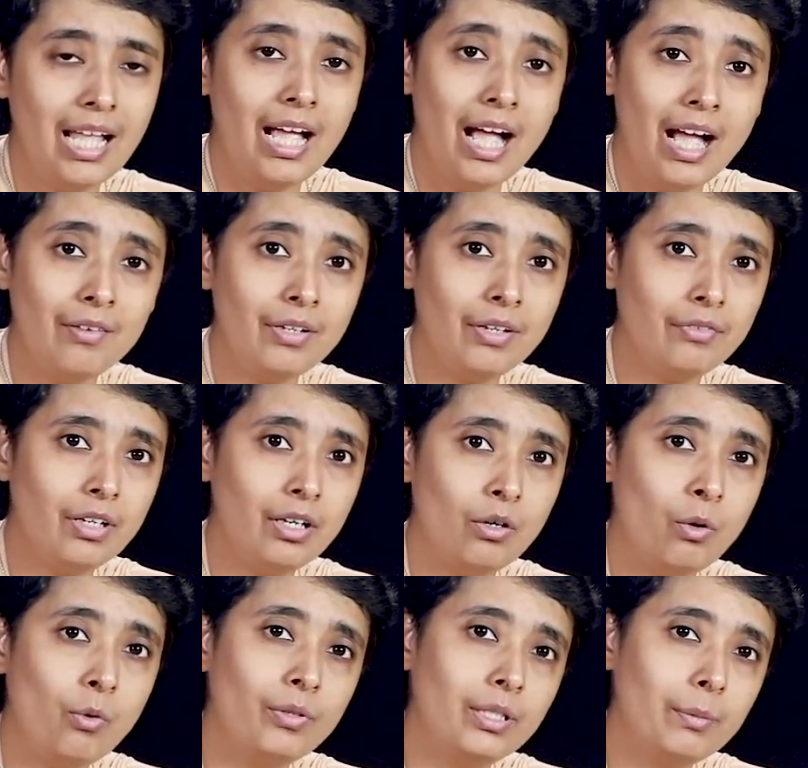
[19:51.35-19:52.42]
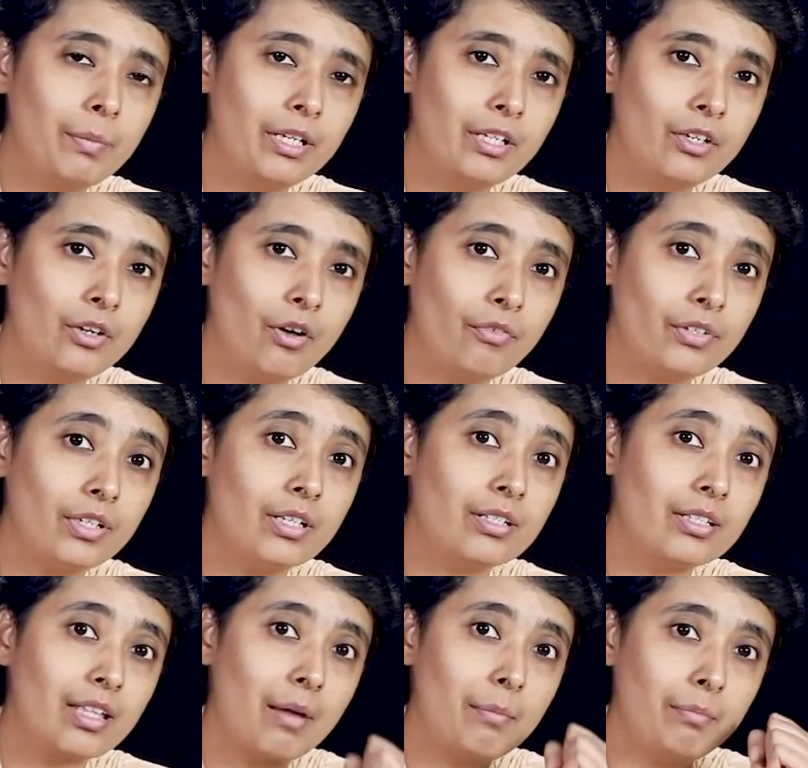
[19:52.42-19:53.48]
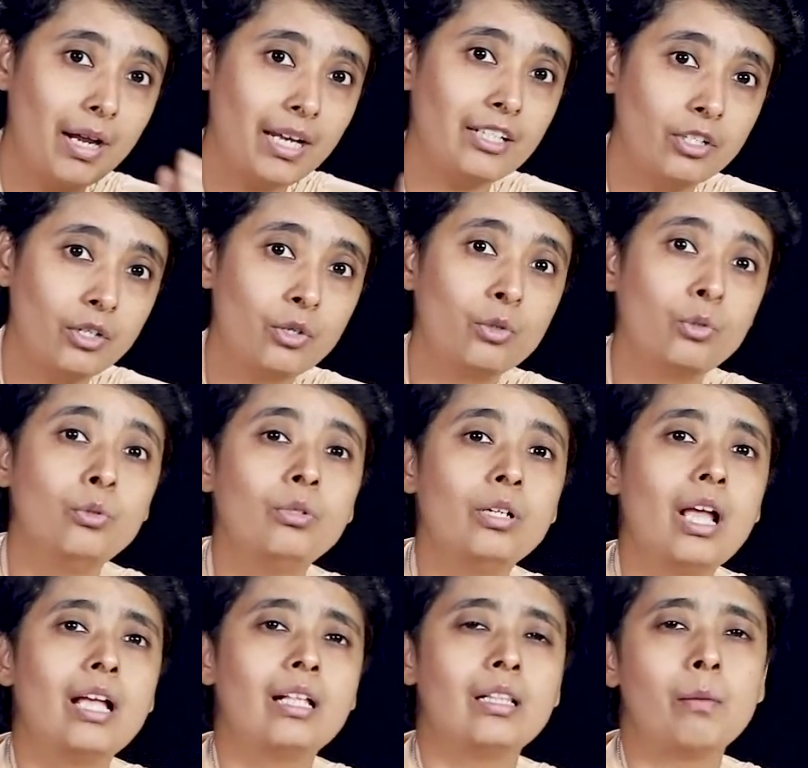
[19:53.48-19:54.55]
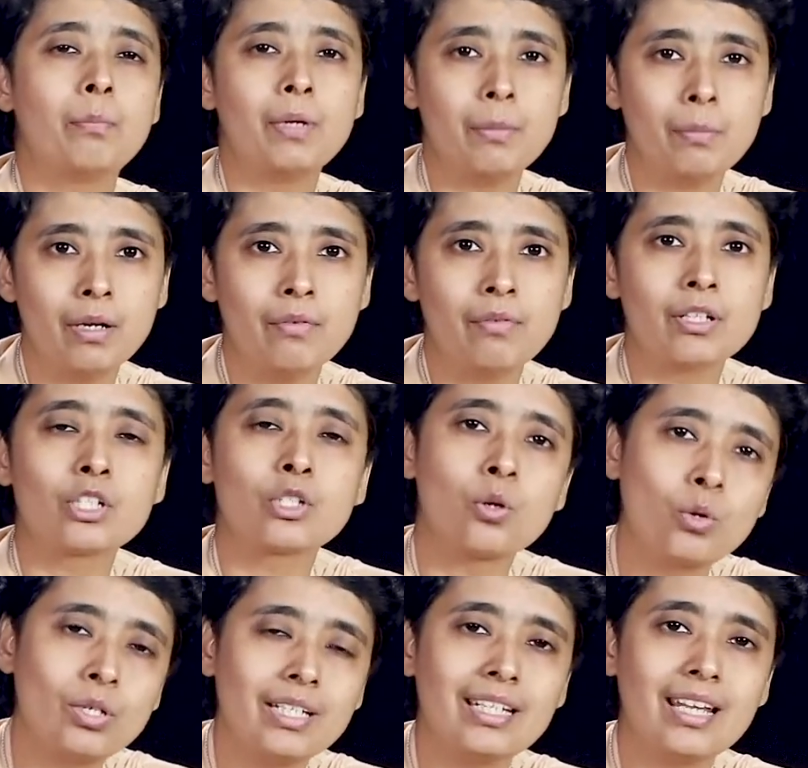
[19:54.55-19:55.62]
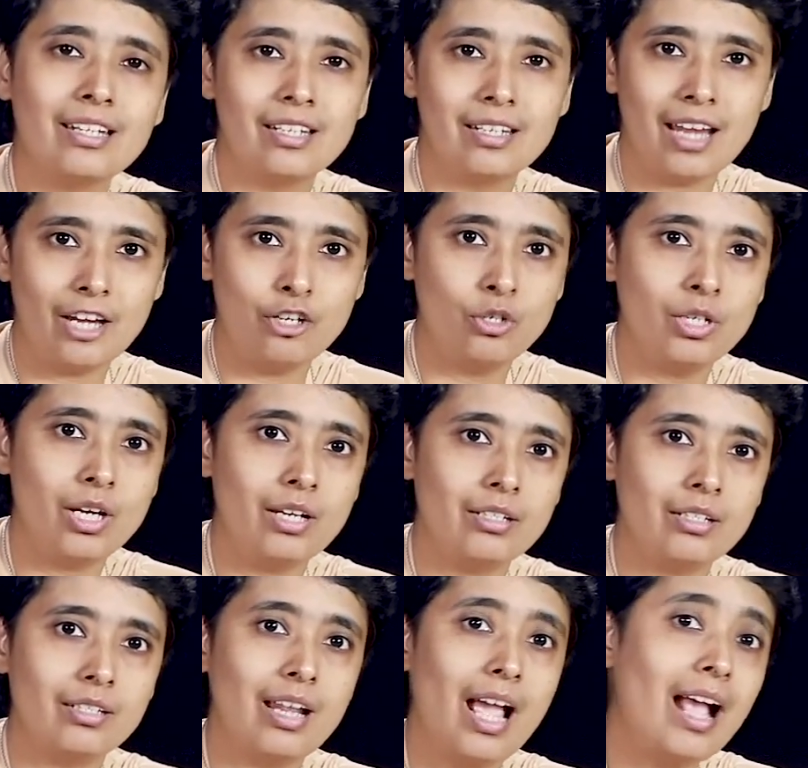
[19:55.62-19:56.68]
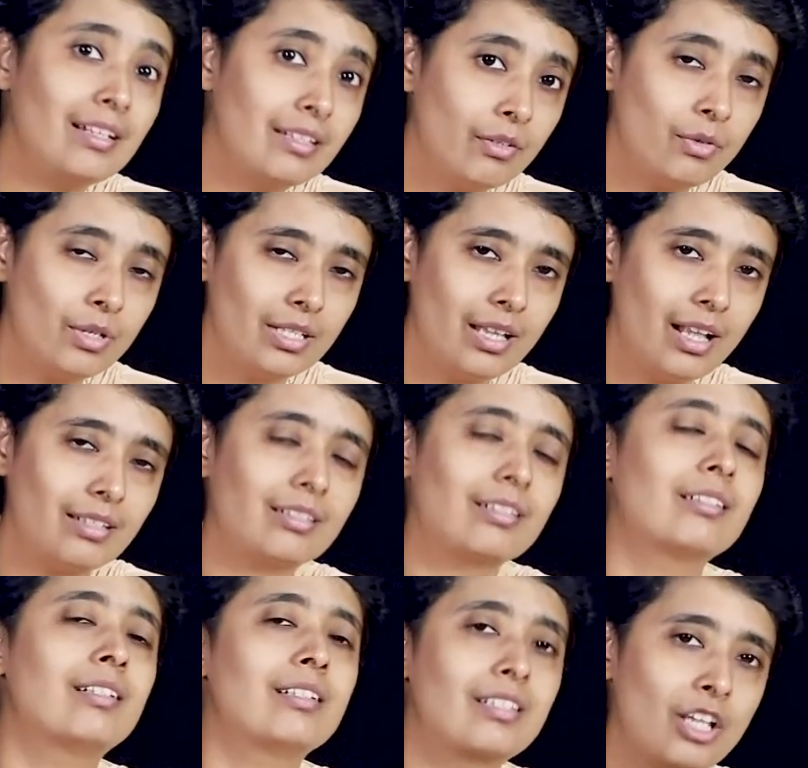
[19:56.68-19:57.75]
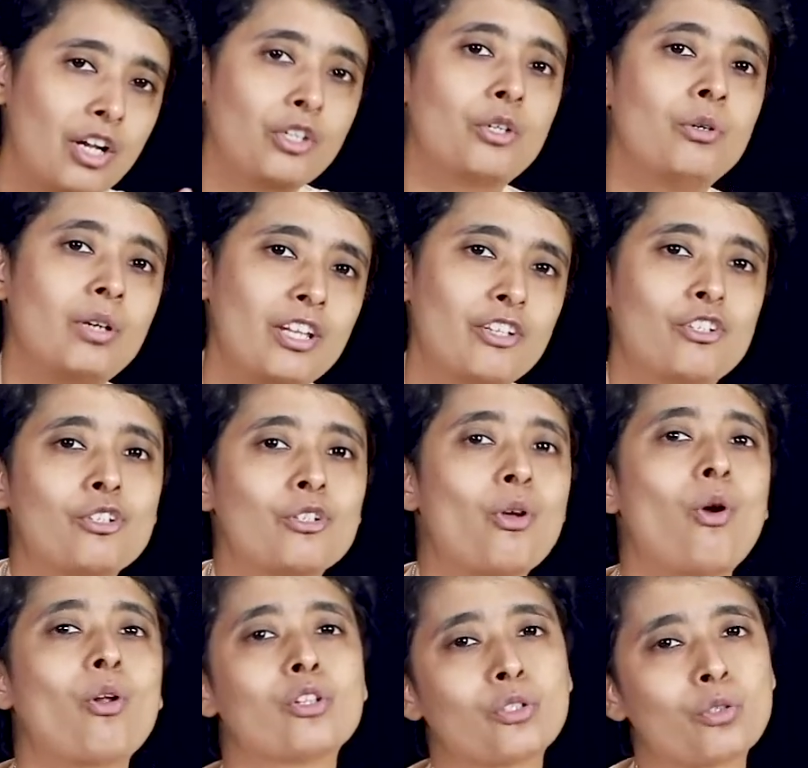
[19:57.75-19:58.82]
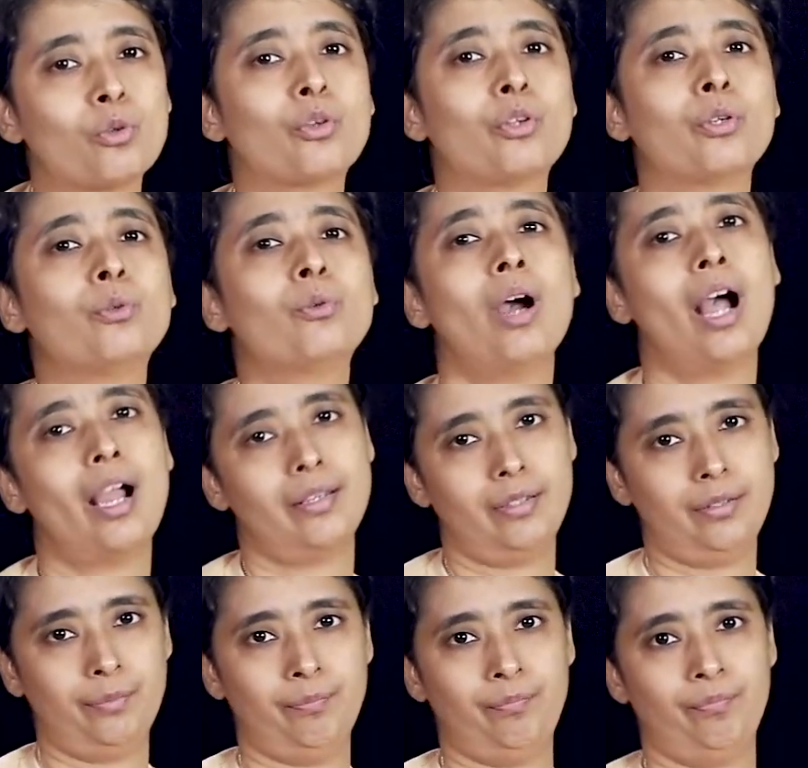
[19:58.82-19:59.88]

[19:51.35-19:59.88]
However, over the period of years, their might grew. The people were slowly getting educated. As a result, the circulation also grew higher.